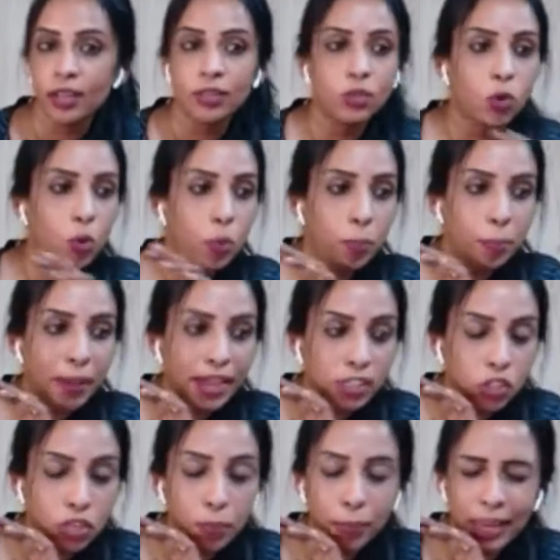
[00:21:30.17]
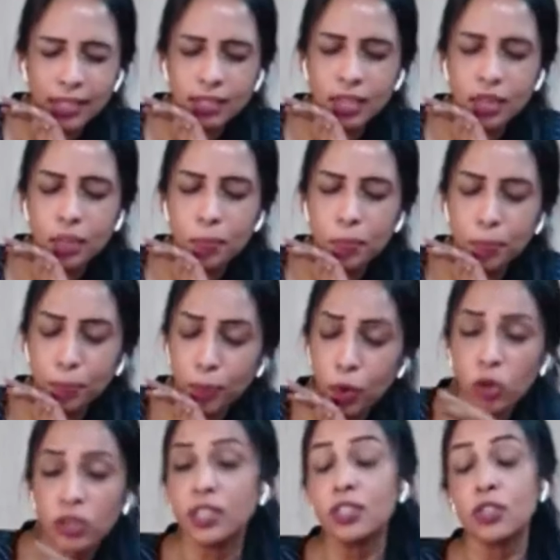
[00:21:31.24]
So passion plays an
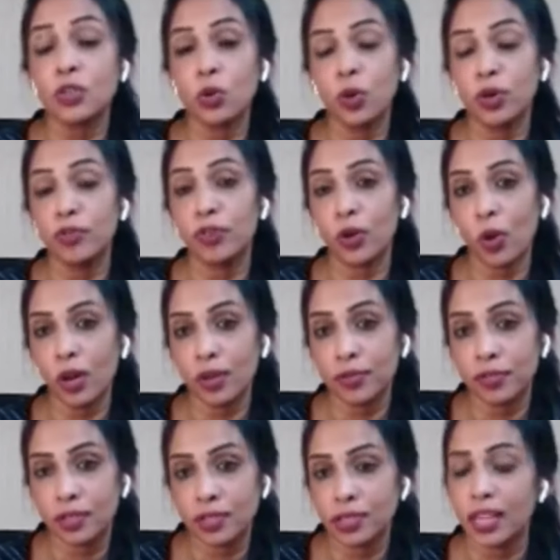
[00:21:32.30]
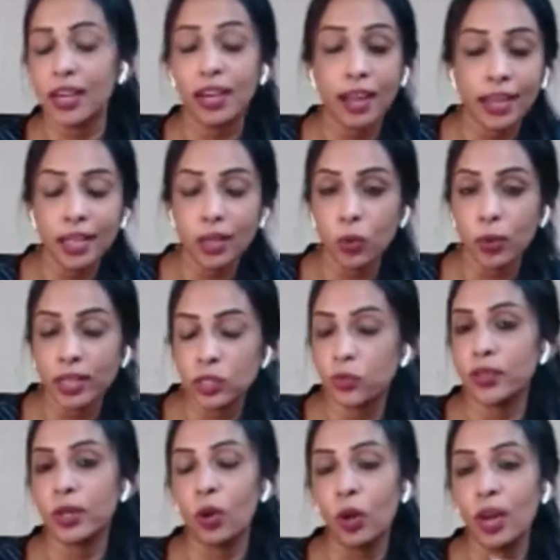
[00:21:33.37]
important role for all of us, and likewise
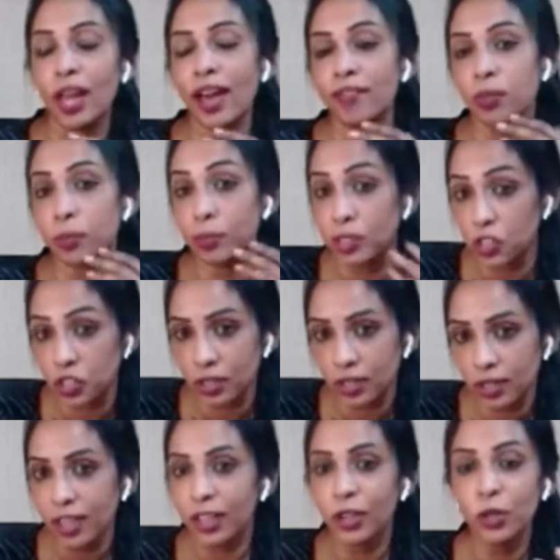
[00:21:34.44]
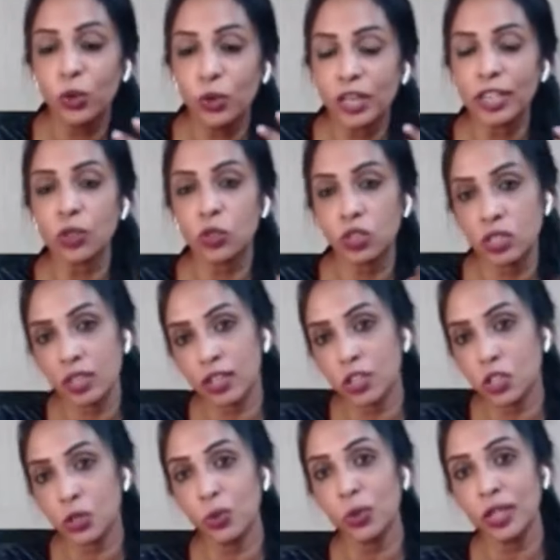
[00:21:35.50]
we all have a mission. You need to
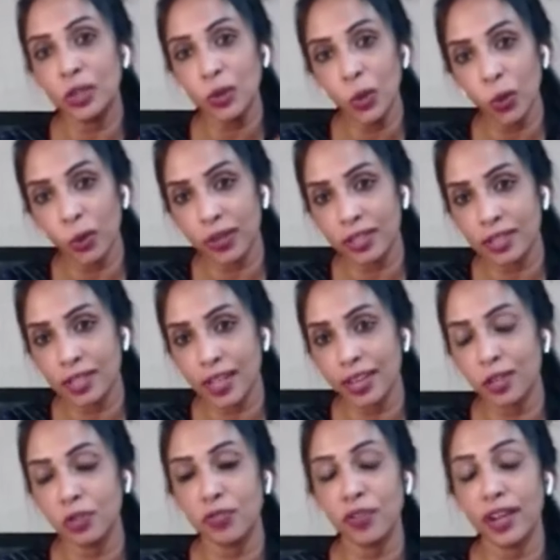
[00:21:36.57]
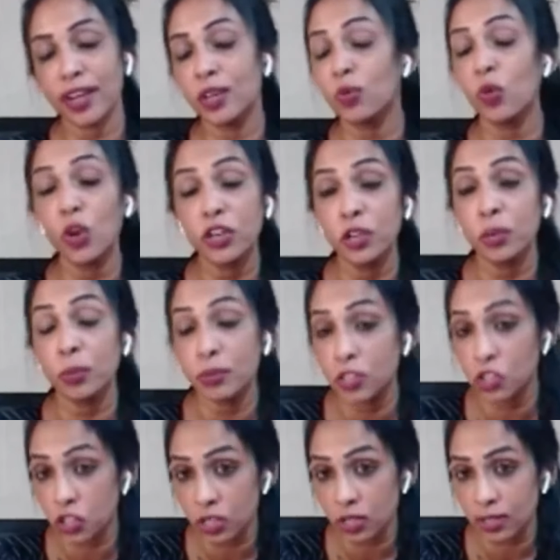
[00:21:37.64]
search, you need to go inside to find what your
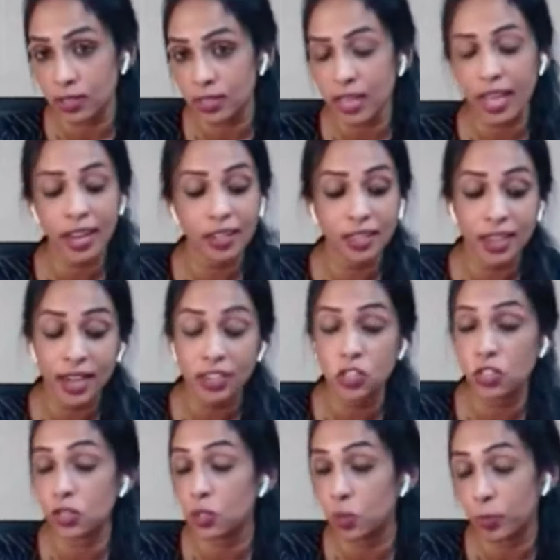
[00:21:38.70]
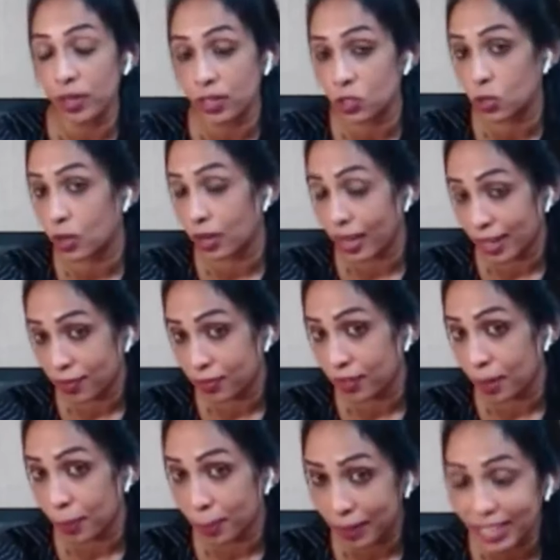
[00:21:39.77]
mission is, and that just makes your life
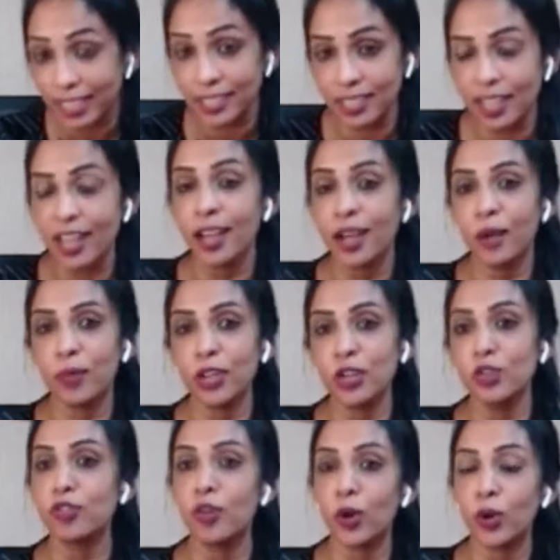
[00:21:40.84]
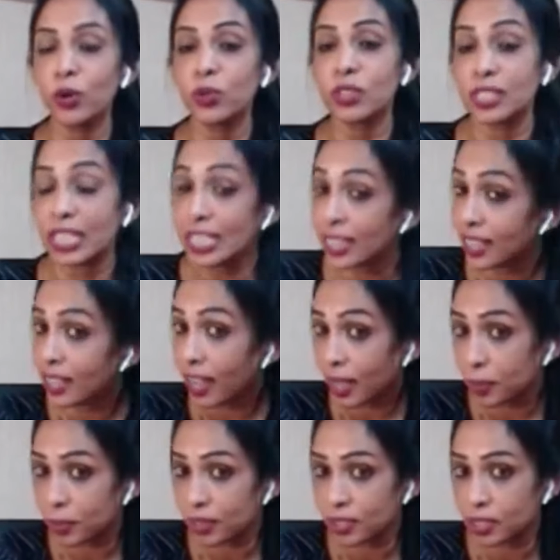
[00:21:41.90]
complete when you follow this
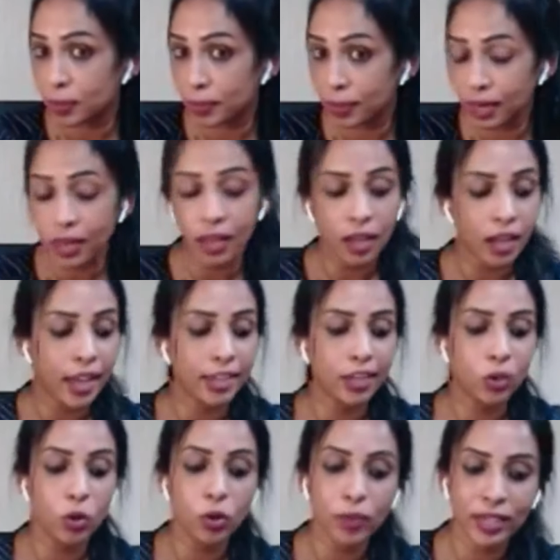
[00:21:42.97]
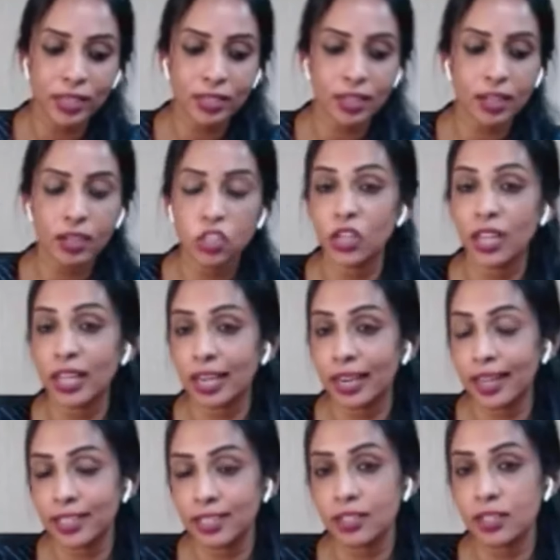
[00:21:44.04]
Ikigai principle. I can always share it
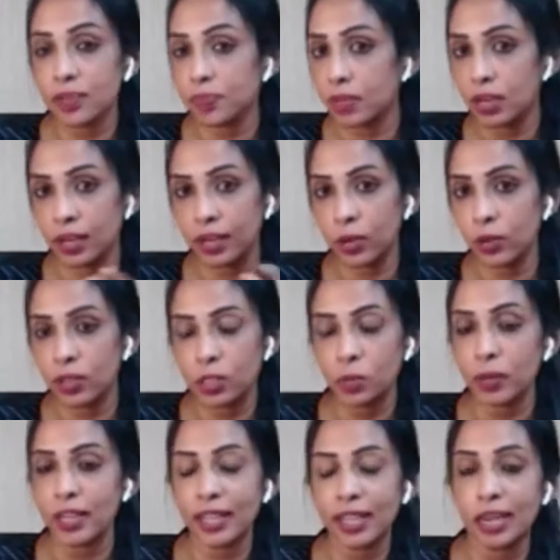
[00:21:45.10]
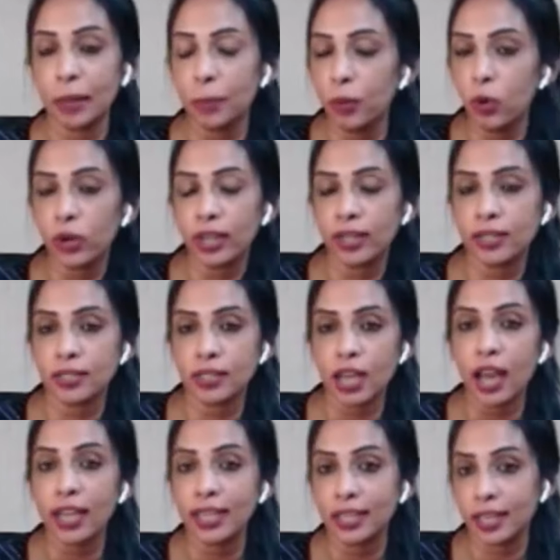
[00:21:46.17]
later, this particular book. It is
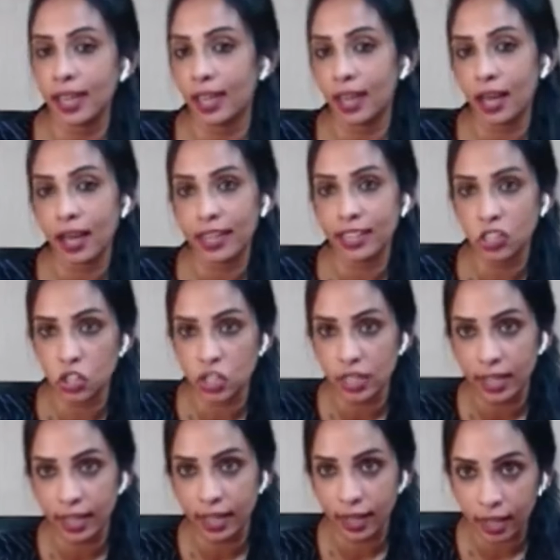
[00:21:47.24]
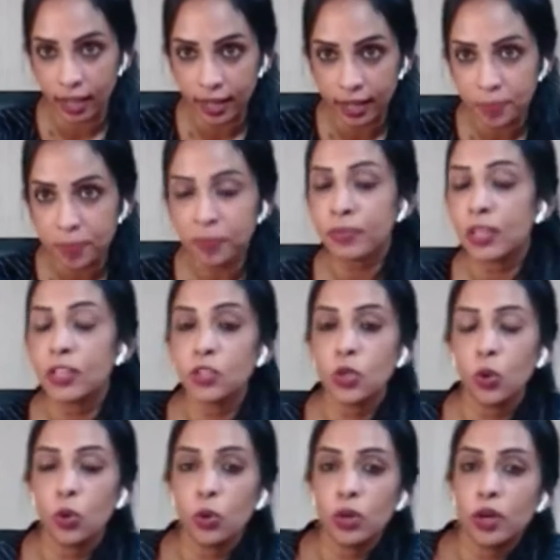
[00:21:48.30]
Ikigai.
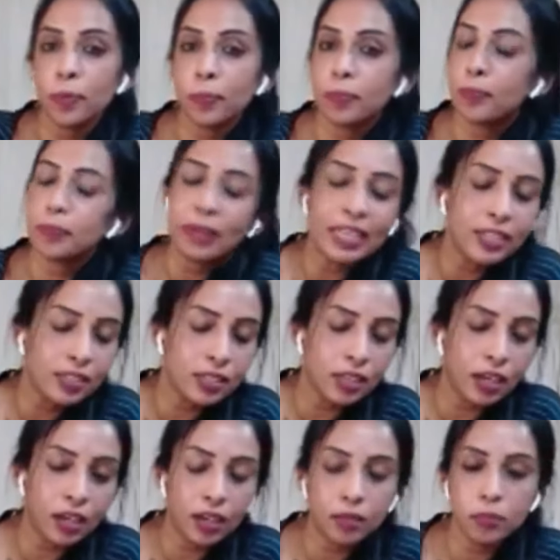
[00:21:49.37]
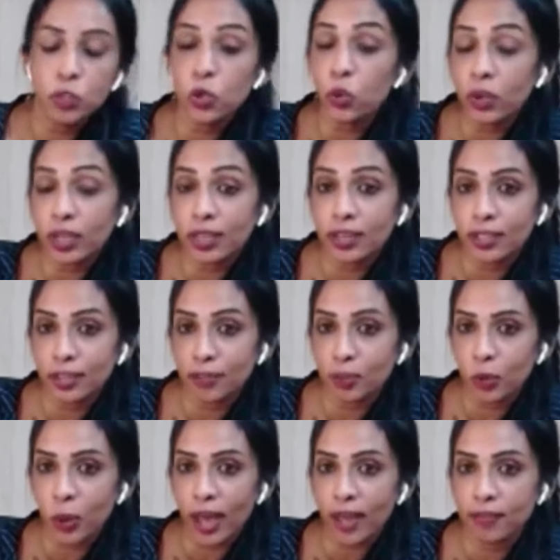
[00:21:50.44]
So please do read it if
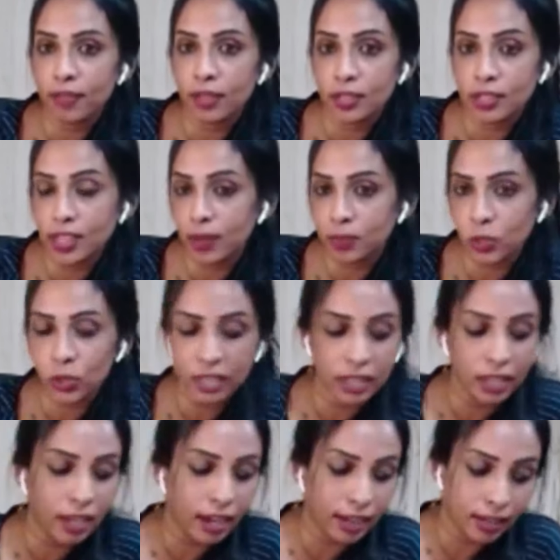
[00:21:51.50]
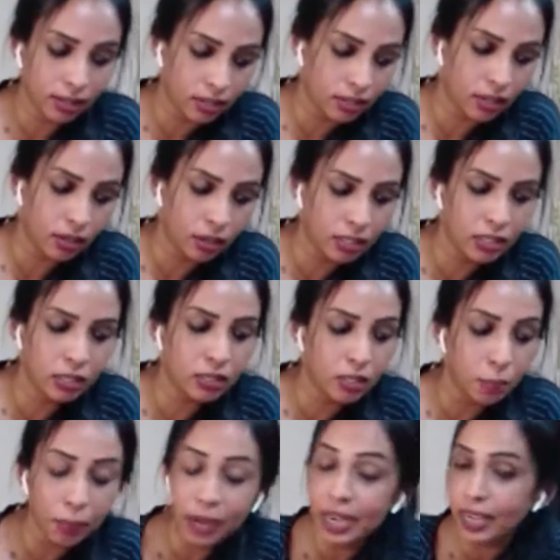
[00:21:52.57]
you have time. So Ikigai is it's a
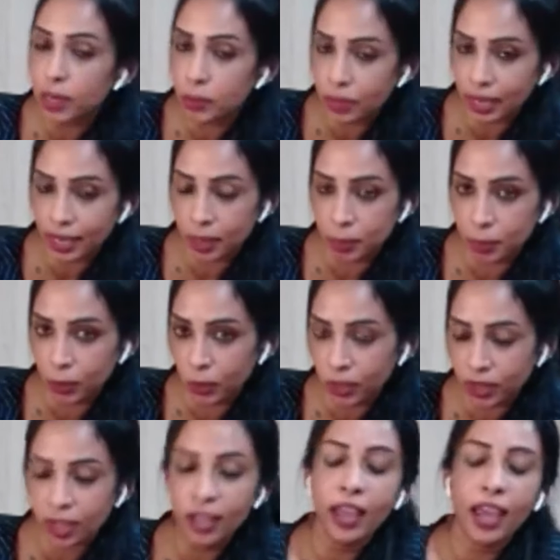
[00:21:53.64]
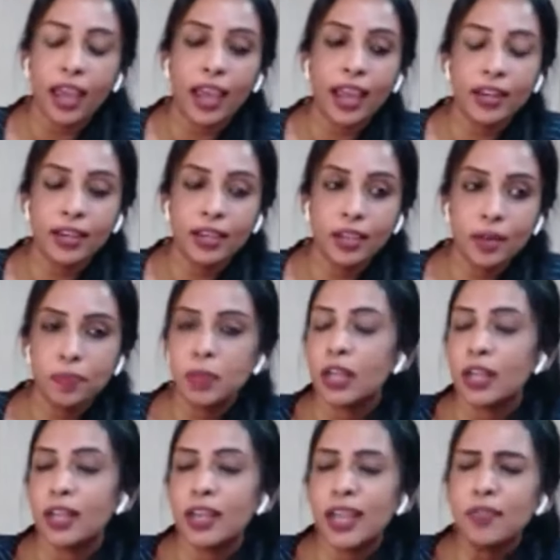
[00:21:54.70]
brilliant, brilliant book. And
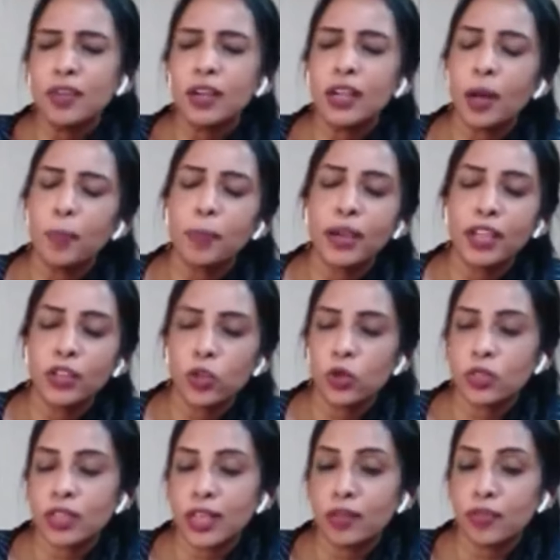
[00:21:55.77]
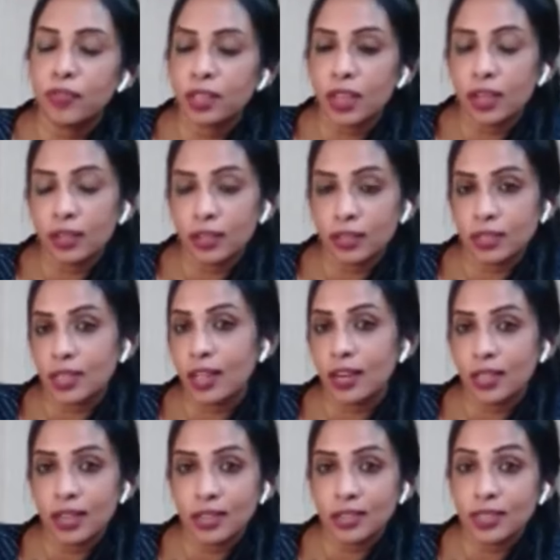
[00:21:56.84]
never compare yourself with others. And
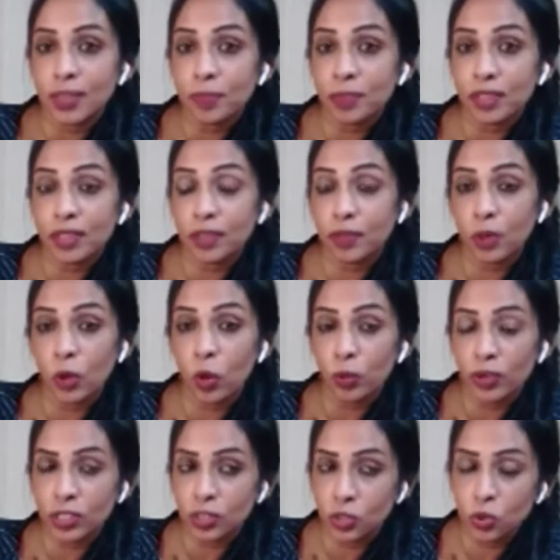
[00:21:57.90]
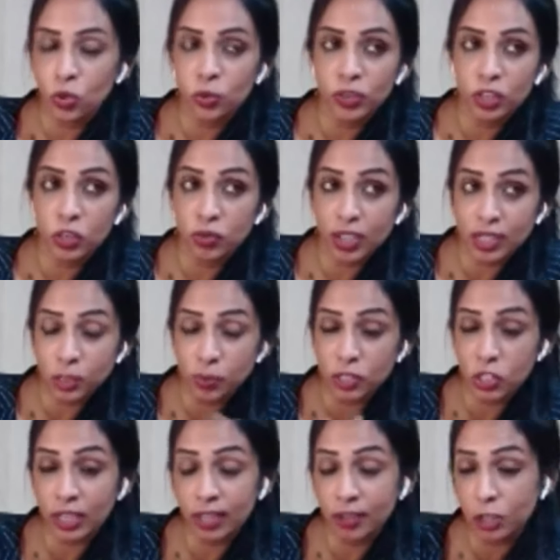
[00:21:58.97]
that is something that we always do. We,
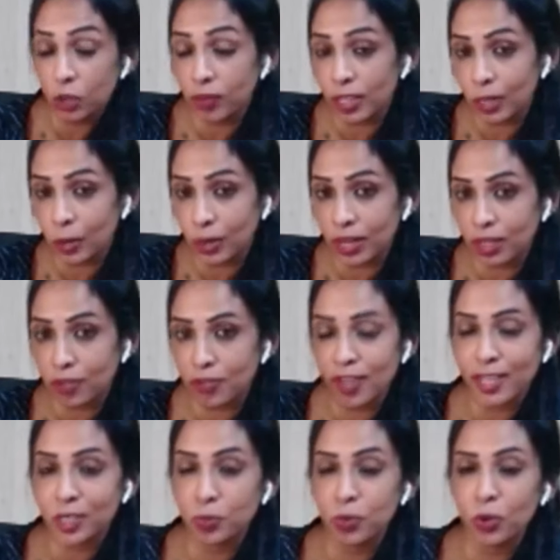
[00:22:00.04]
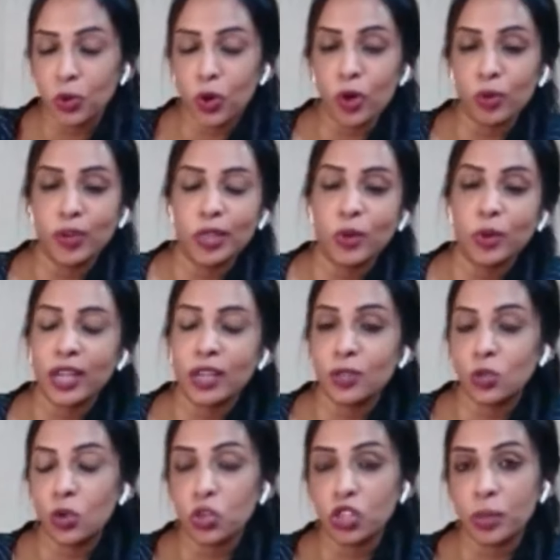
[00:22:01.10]
especially, when you look at the Facebook or when you look at the
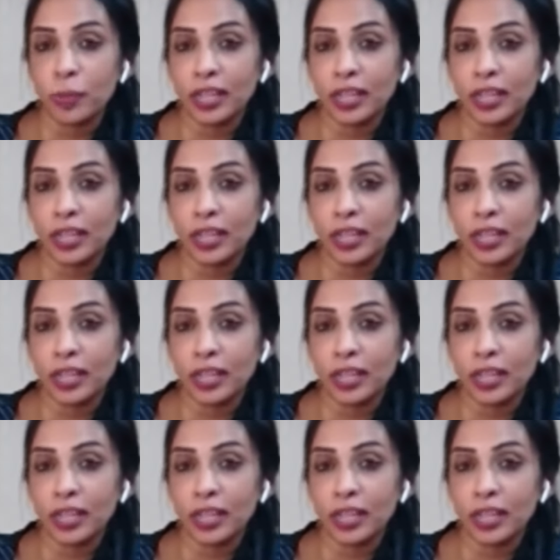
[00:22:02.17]
social